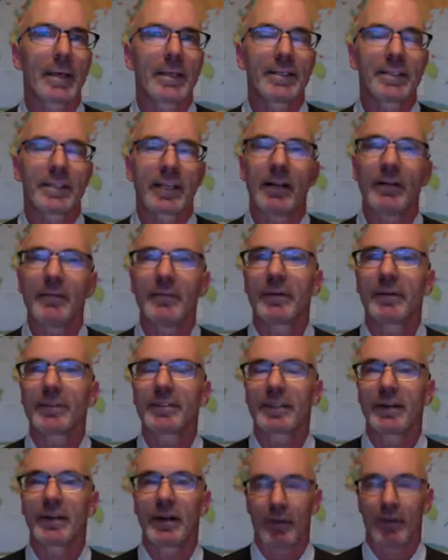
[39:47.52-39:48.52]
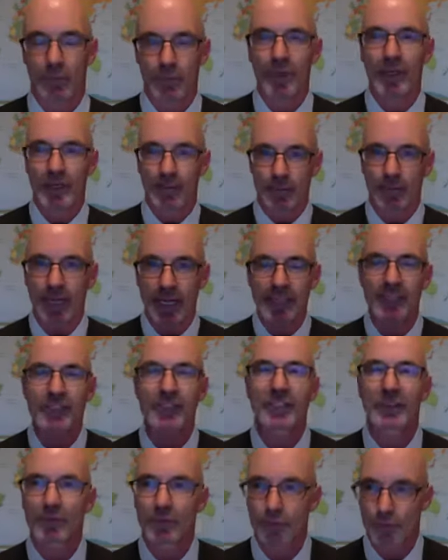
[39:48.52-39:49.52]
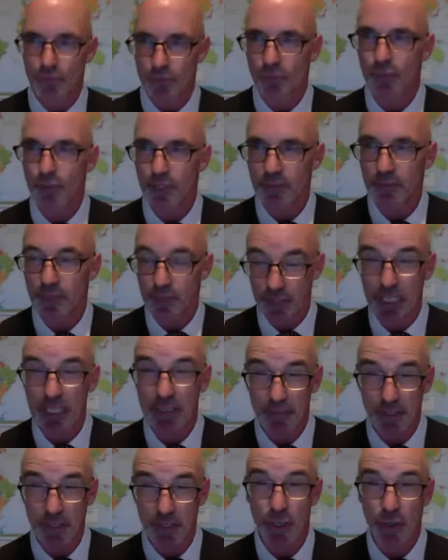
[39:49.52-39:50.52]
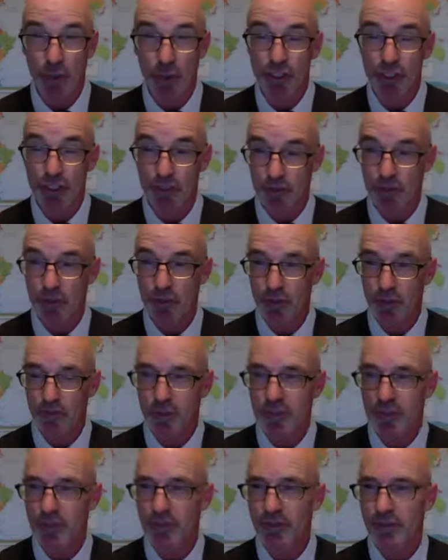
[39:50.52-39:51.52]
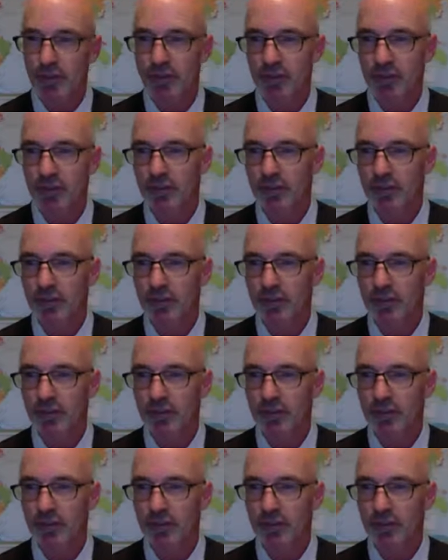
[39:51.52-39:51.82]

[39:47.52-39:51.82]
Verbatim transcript: Tell to, uh, well, well actually, would it be okay if I coached you for two minutes?